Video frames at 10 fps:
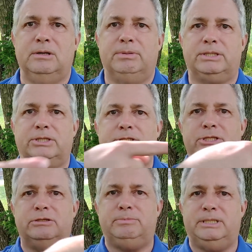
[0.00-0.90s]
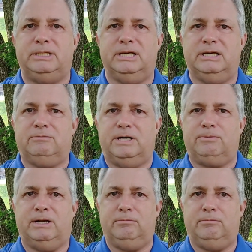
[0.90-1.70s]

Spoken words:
But there should be a red, white,